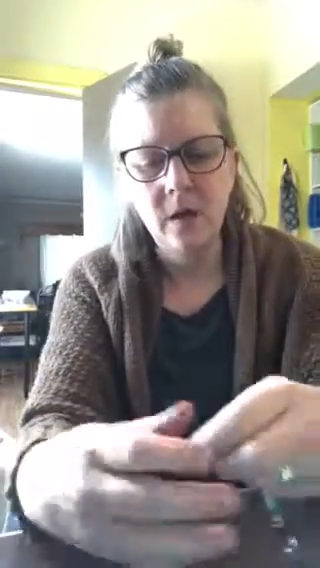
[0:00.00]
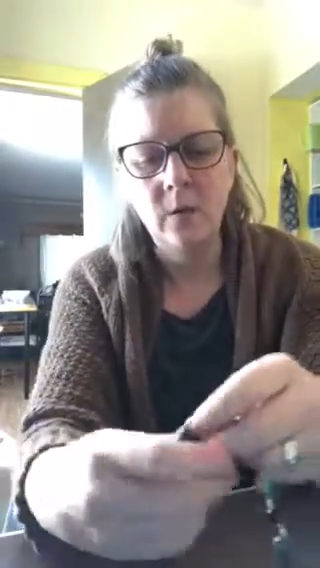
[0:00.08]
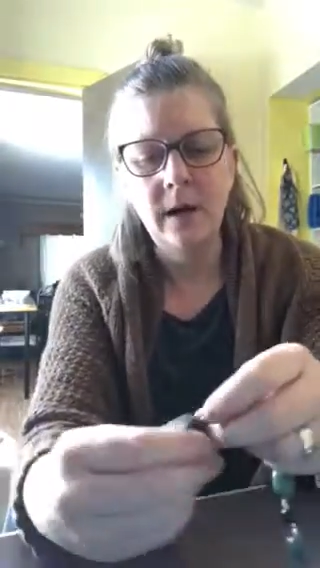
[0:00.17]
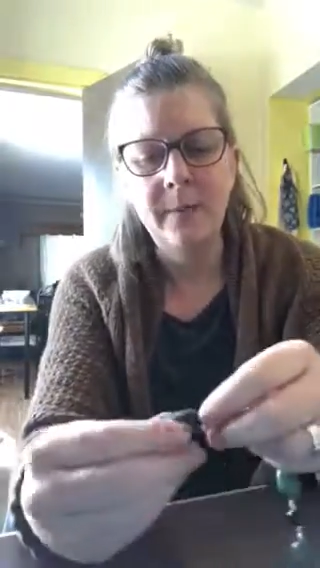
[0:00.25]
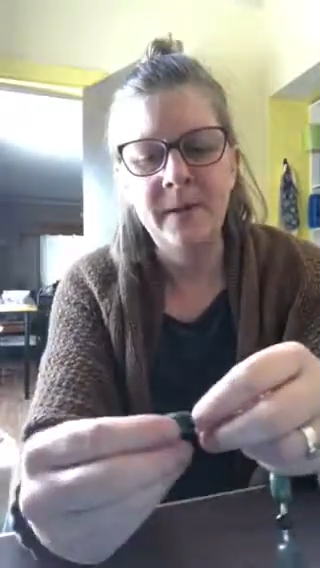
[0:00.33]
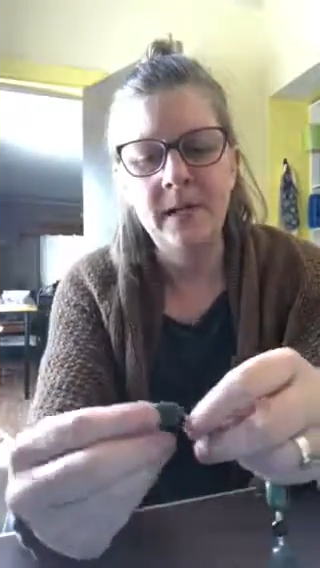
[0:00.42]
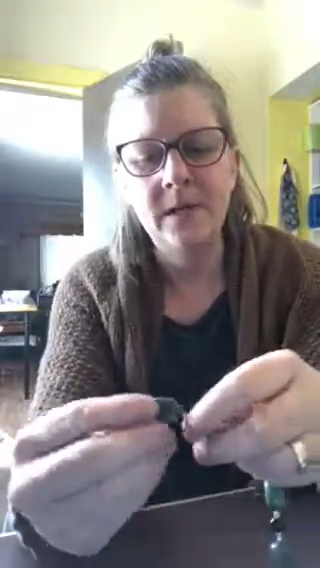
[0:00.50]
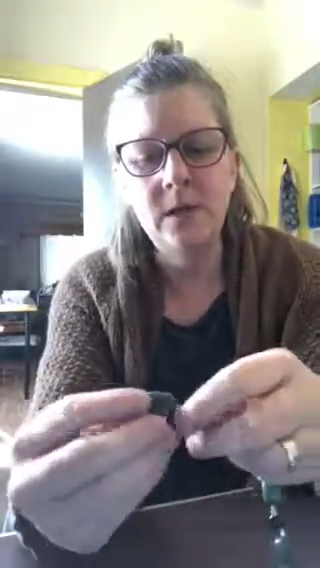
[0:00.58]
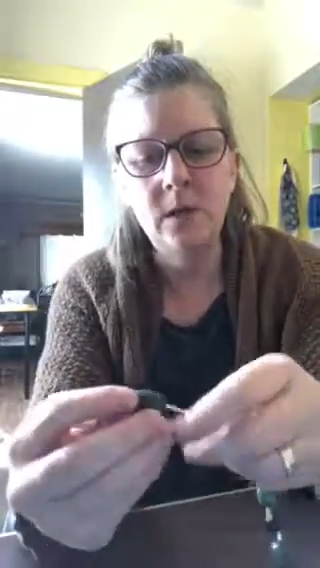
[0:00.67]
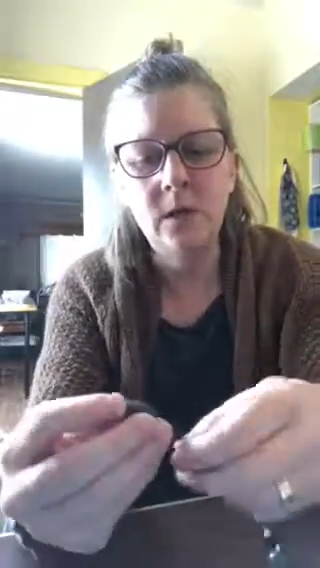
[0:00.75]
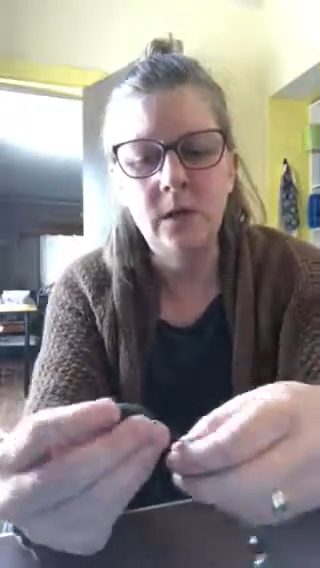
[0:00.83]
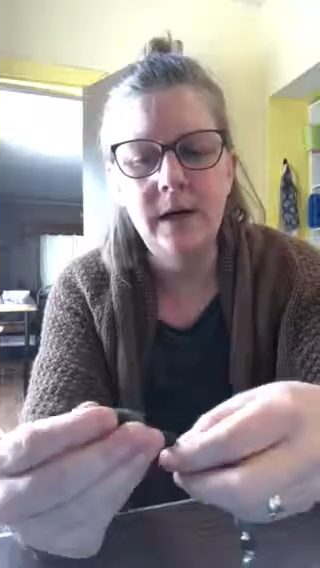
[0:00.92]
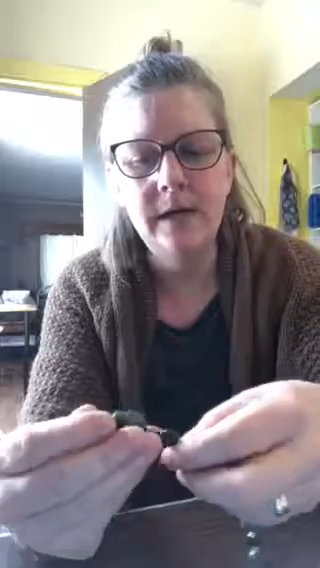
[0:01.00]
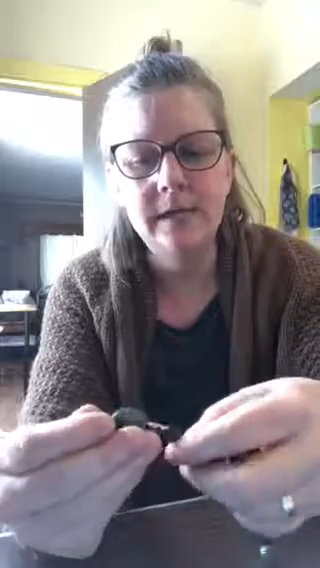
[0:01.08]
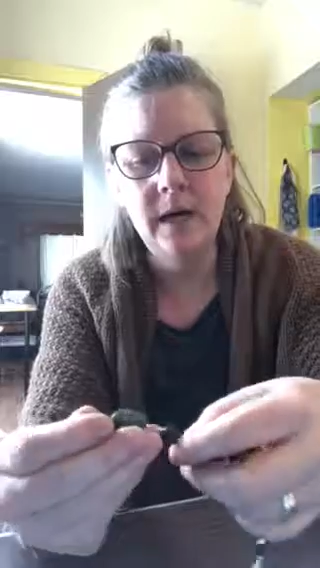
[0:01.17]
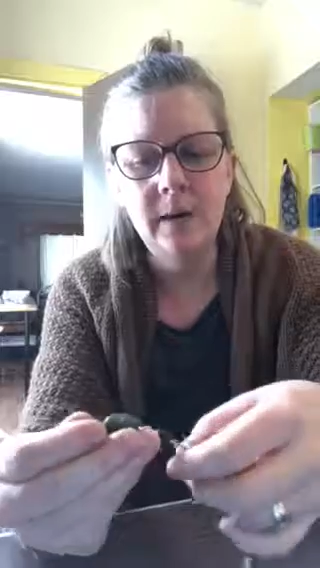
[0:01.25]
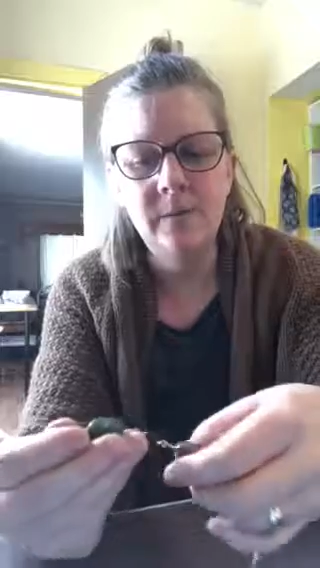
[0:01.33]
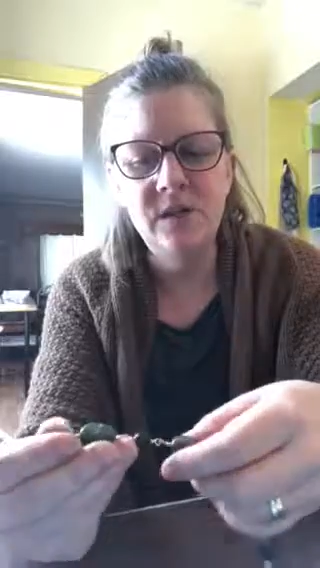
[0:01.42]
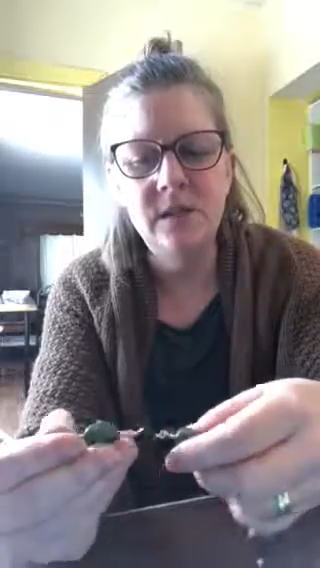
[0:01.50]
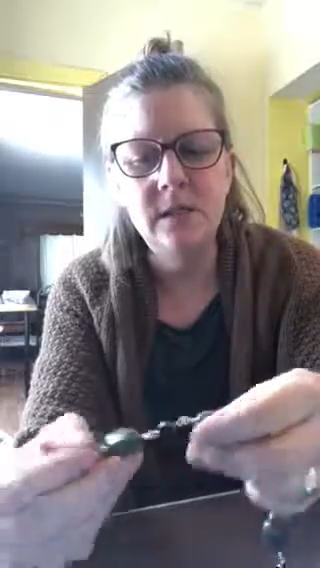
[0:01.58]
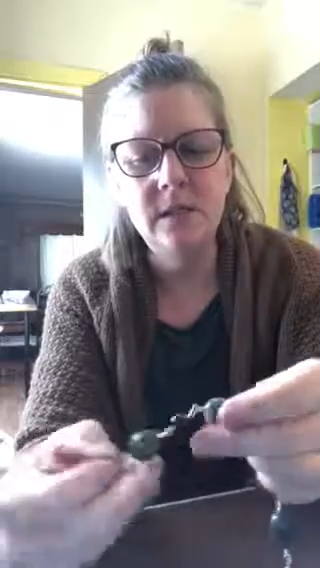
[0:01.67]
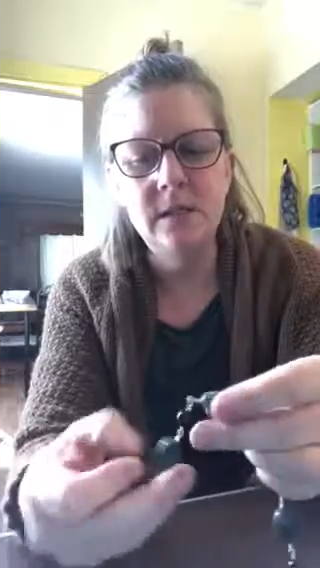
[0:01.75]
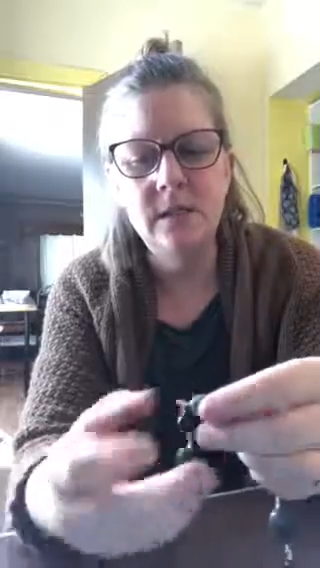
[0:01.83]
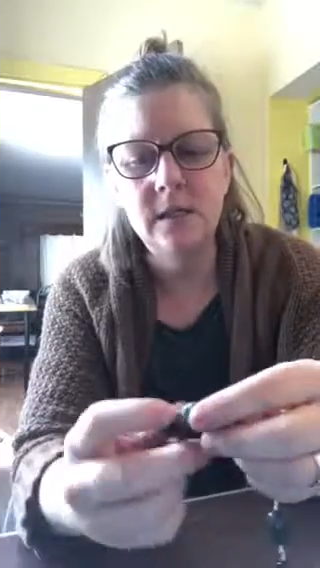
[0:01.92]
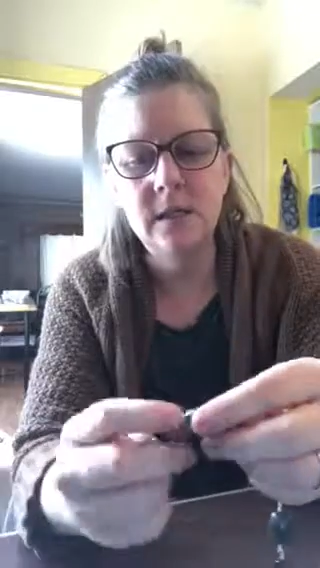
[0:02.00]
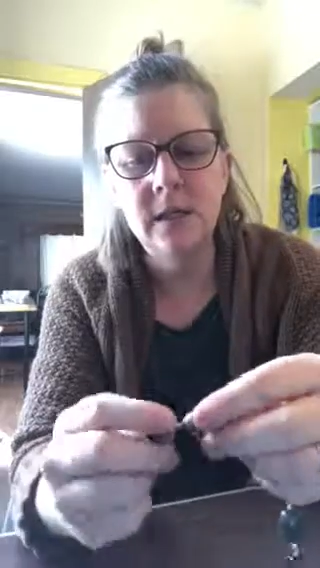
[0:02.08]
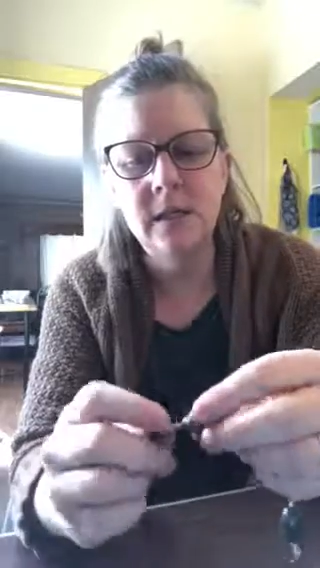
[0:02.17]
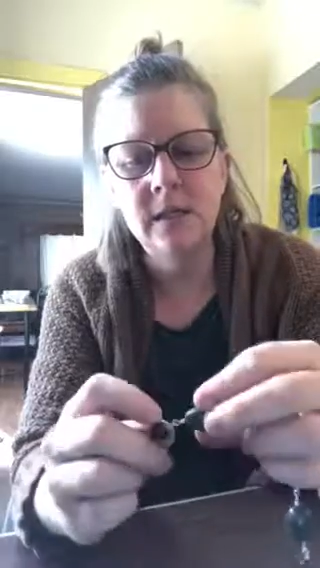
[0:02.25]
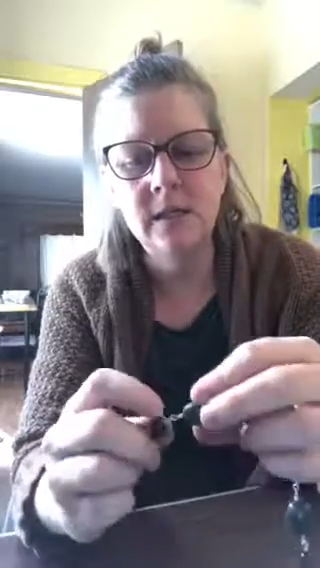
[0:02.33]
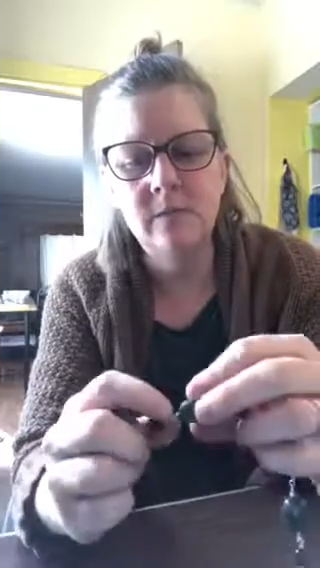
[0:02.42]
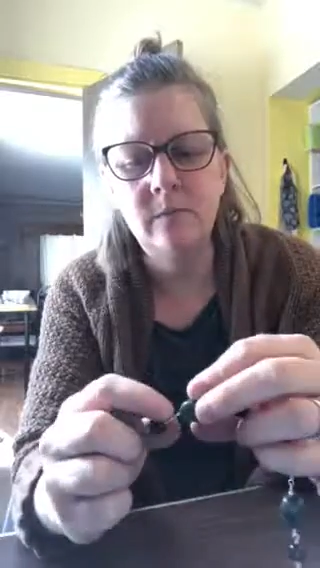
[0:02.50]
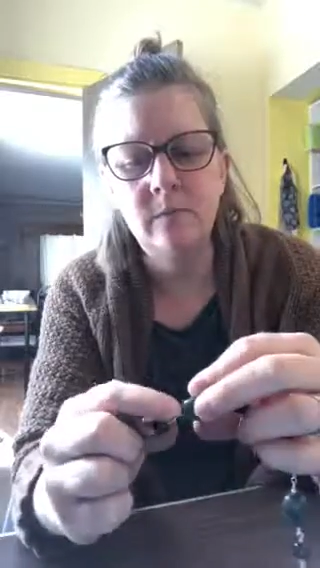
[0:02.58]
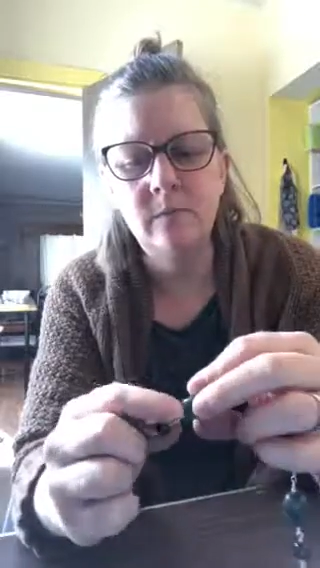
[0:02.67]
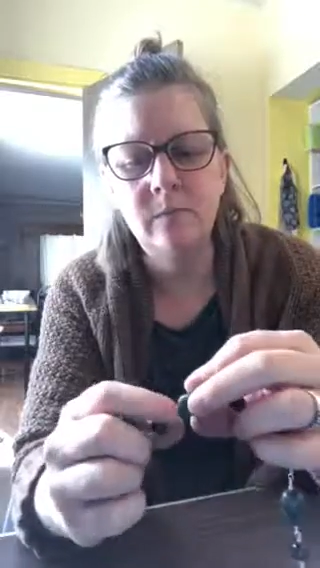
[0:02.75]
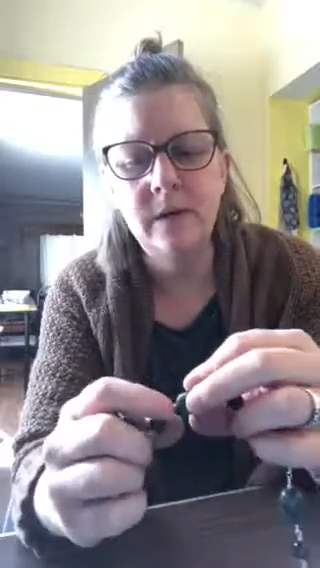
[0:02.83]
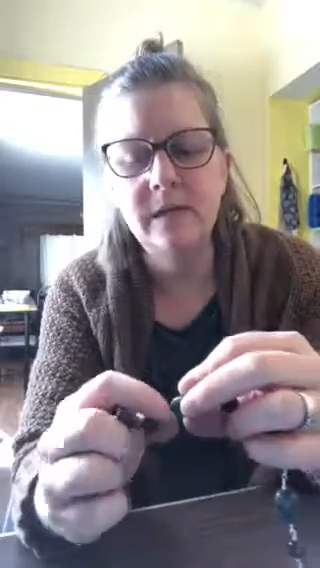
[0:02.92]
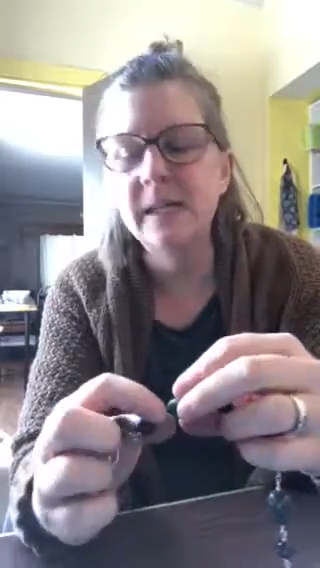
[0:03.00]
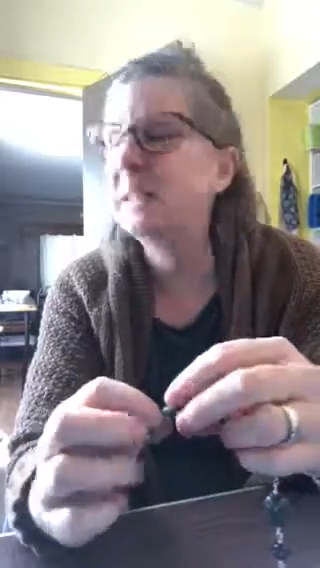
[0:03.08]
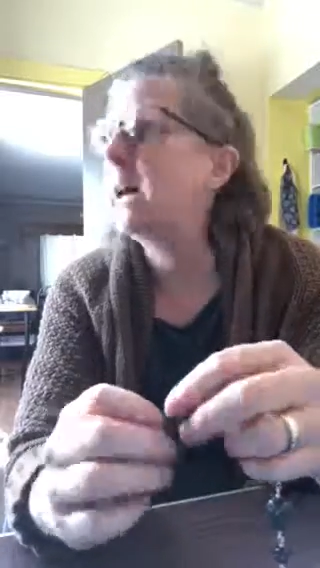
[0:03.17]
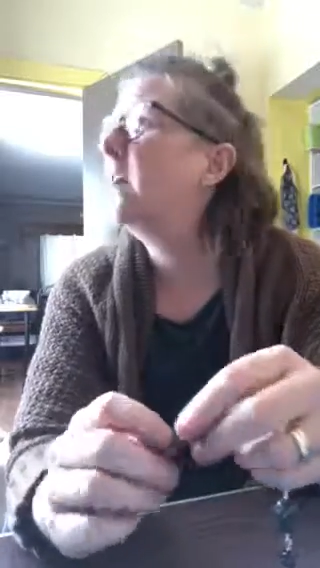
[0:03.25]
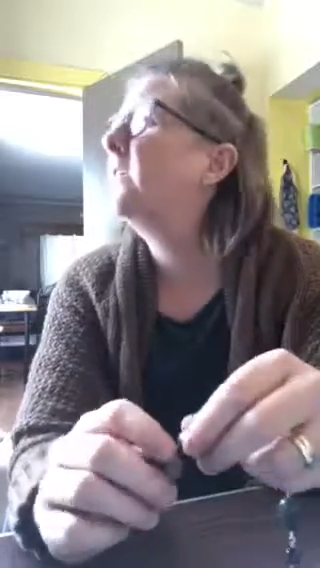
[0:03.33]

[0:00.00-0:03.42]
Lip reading: what I'm going to do is I'm just going to,